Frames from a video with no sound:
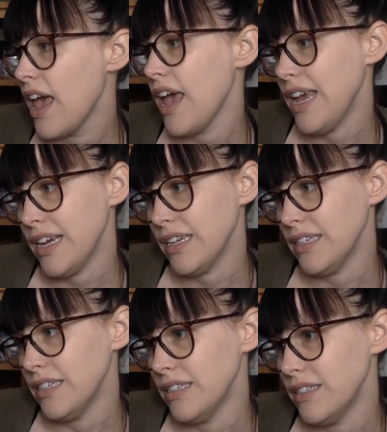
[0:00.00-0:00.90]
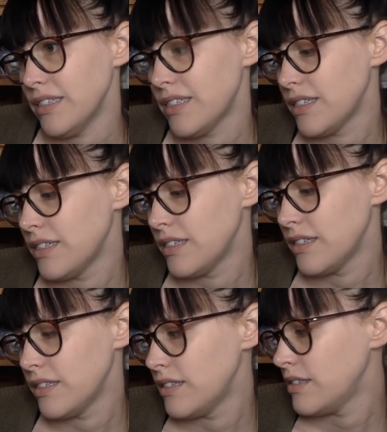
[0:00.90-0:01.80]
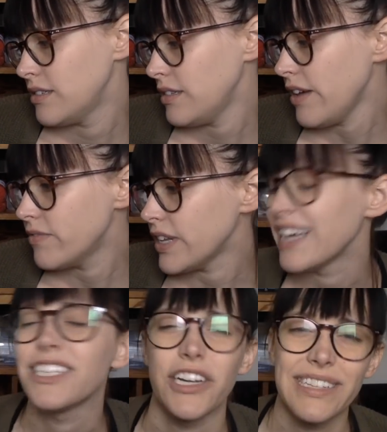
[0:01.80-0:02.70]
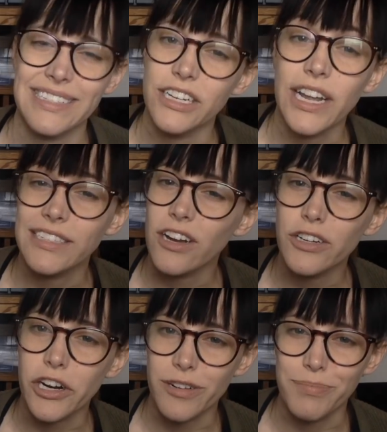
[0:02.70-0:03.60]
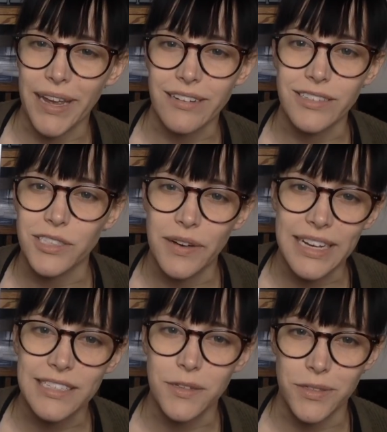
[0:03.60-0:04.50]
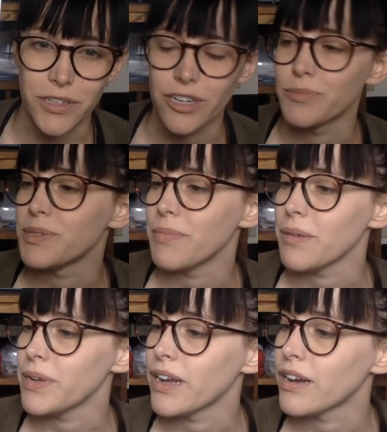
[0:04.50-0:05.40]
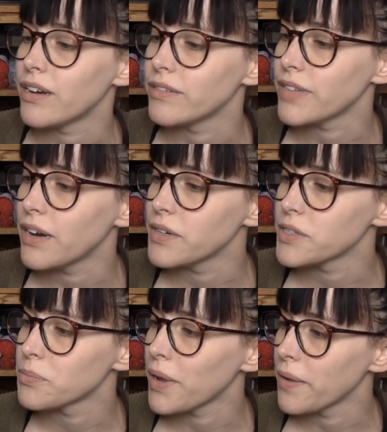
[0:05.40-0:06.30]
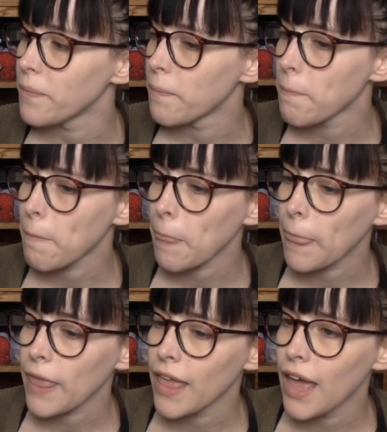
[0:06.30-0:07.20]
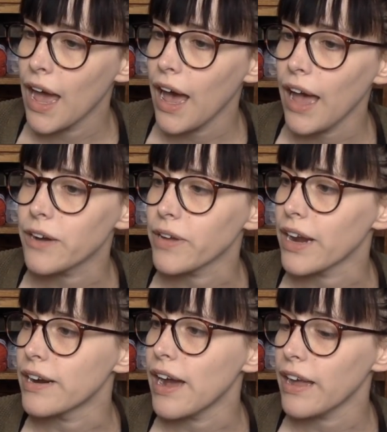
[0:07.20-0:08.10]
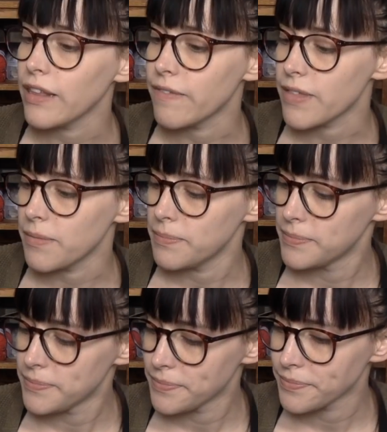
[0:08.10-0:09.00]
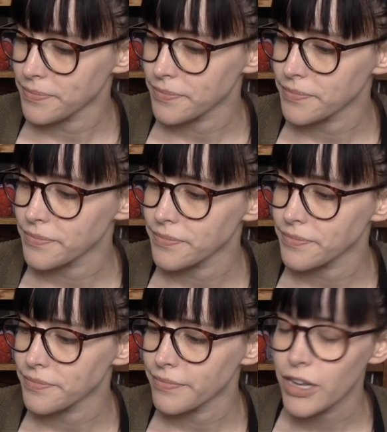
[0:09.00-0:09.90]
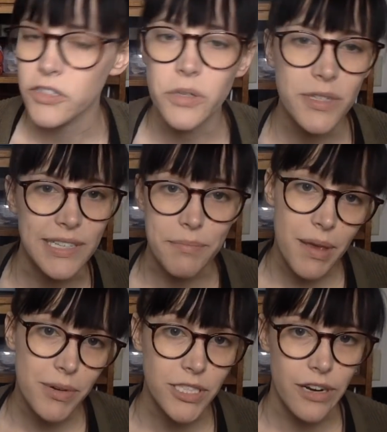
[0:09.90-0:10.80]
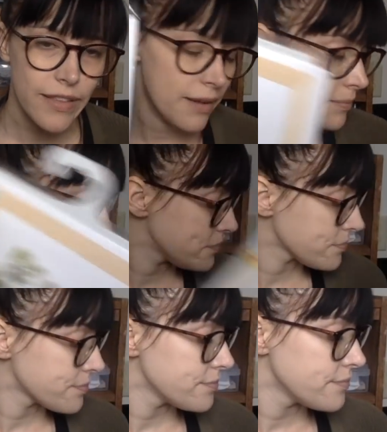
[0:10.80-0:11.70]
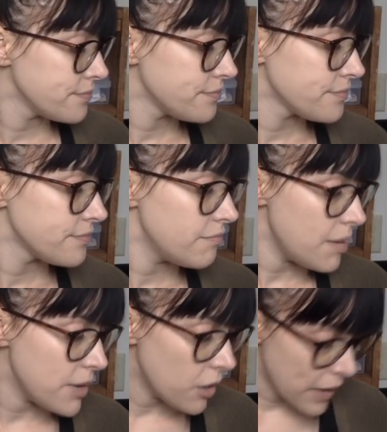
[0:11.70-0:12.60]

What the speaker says: and lovely. It's called herb panel, so I guess those are herbs and maybe not all flowers, but I don't care. I love them. So we'll see. Maybe I'll start that. Maybe I'll